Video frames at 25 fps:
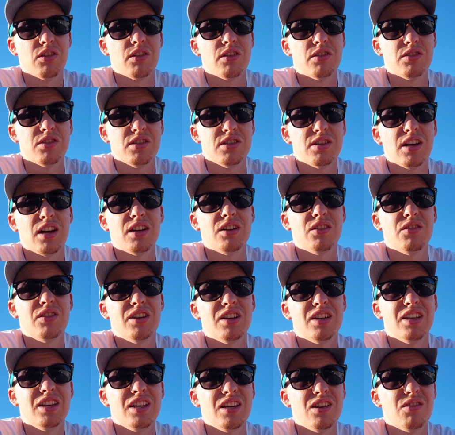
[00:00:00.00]
Just under in a
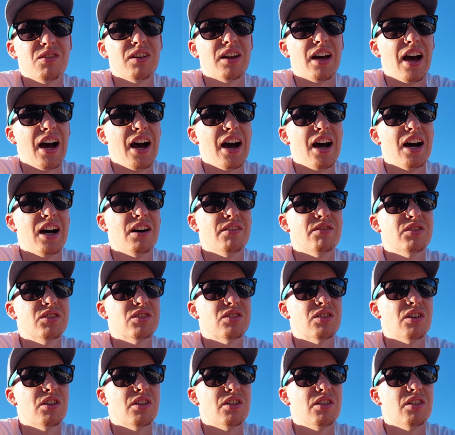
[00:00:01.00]
year and a half.
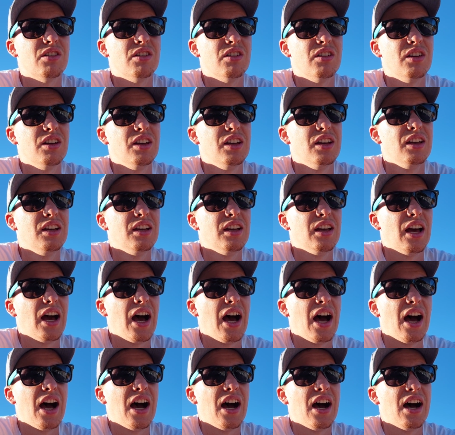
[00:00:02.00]
So
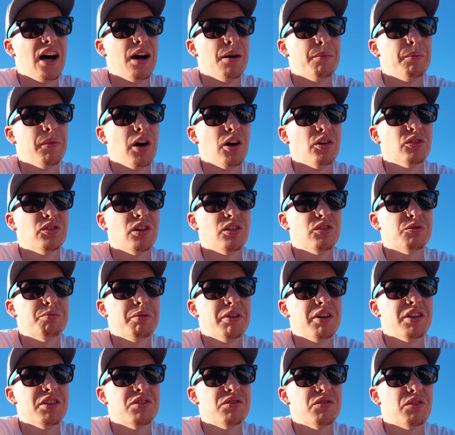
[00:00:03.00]
I was
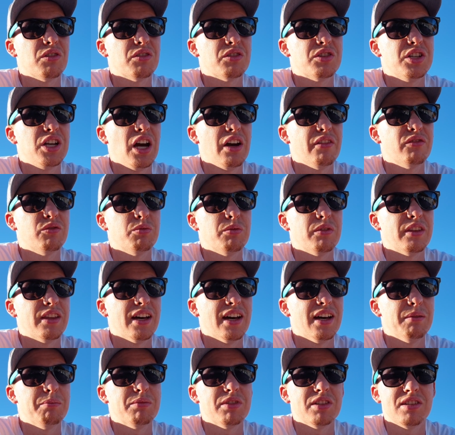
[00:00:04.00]
pretty sort of chuffed with
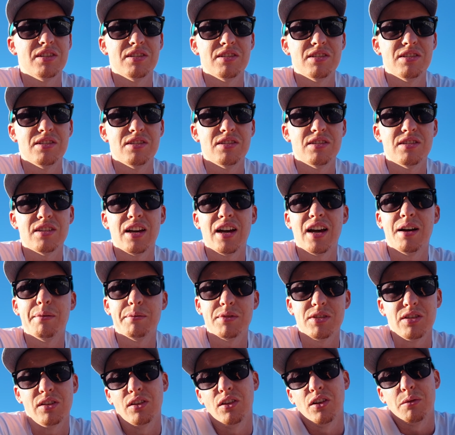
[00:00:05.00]
that, because
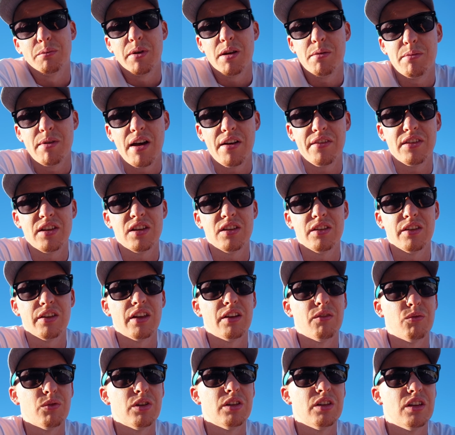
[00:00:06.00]
there's a lot of people out there
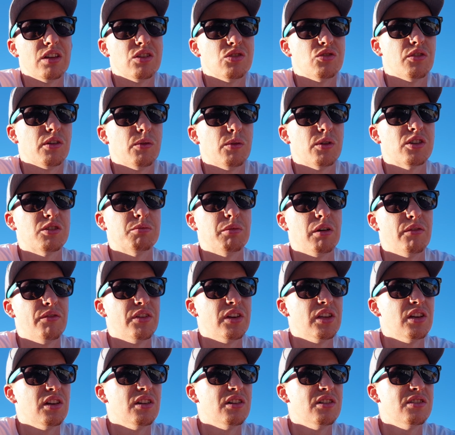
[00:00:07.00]
that really enjoy watching my
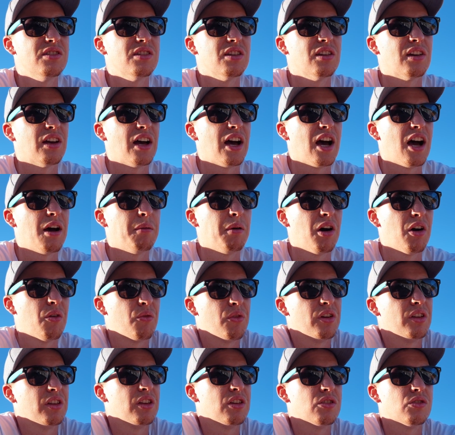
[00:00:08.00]
videos. I
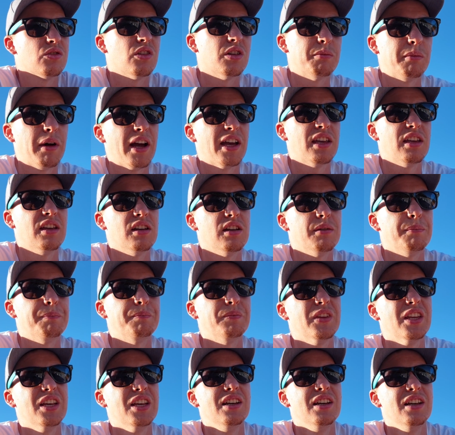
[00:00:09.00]
really enjoy making them,
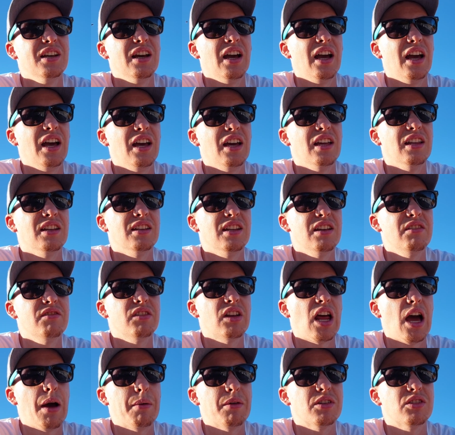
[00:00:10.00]
and even
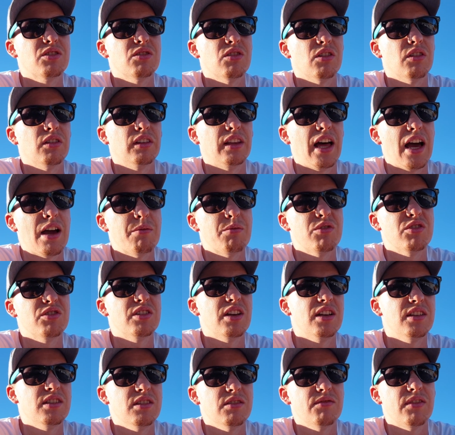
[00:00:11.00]
how much sort of labour
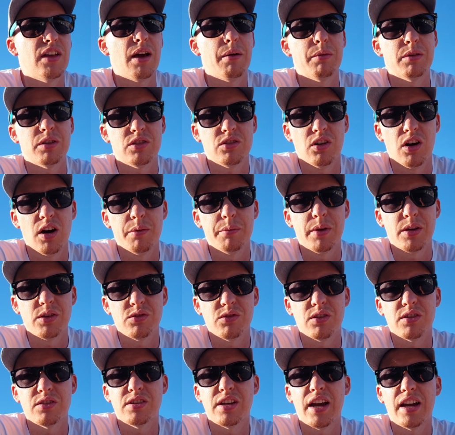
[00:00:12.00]
intensive and how much time they
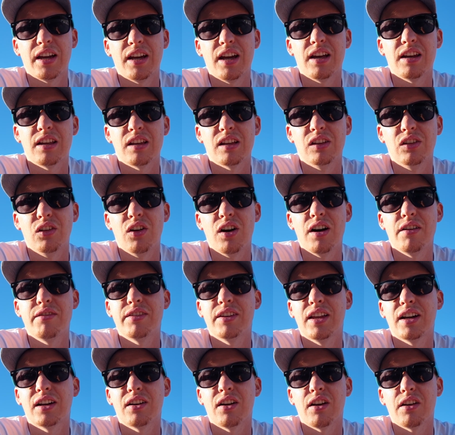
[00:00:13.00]
sort of take out of your life and
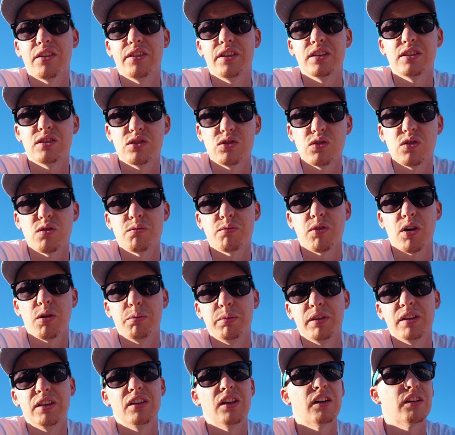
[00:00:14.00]
that kind of thing to do them
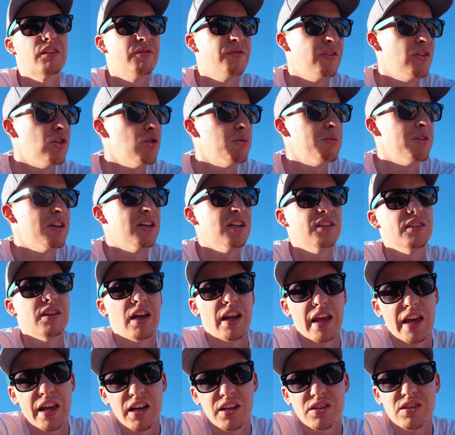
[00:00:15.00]
properly, like filming, the
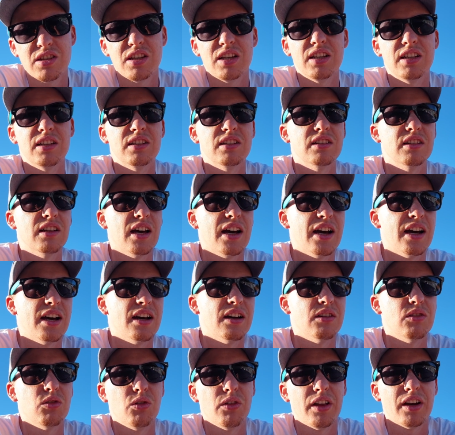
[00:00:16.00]
editing, and
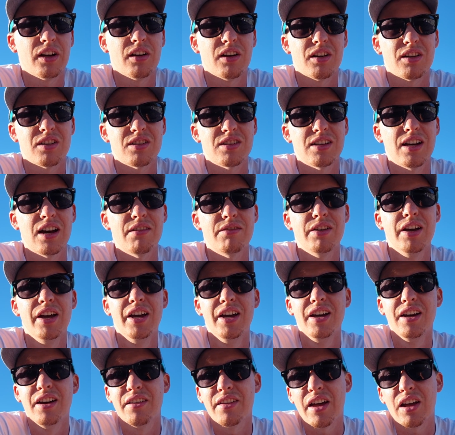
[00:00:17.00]
all that kind of stuff.
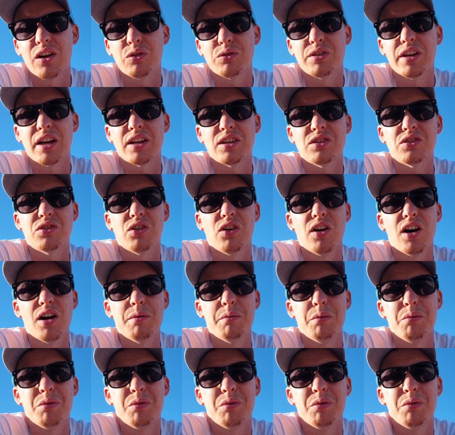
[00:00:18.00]
That all takes time.